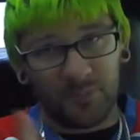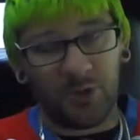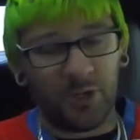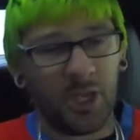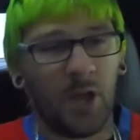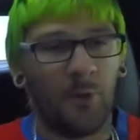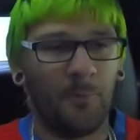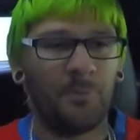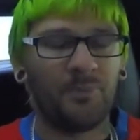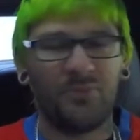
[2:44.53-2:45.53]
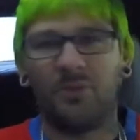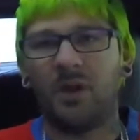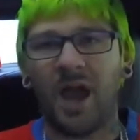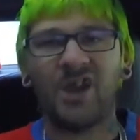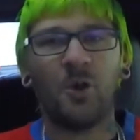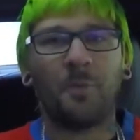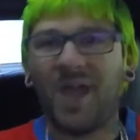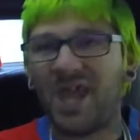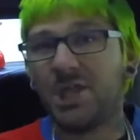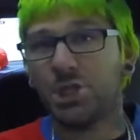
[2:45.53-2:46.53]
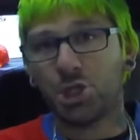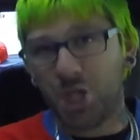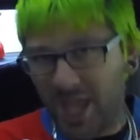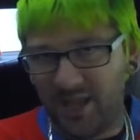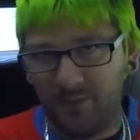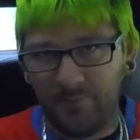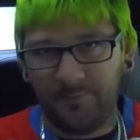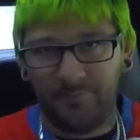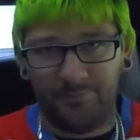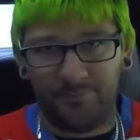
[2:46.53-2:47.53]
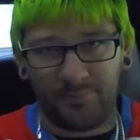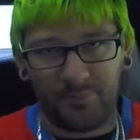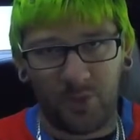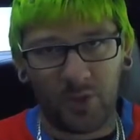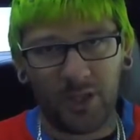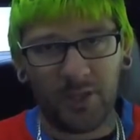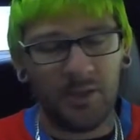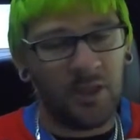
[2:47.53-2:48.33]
Here you go. I don't pay shit. Okay?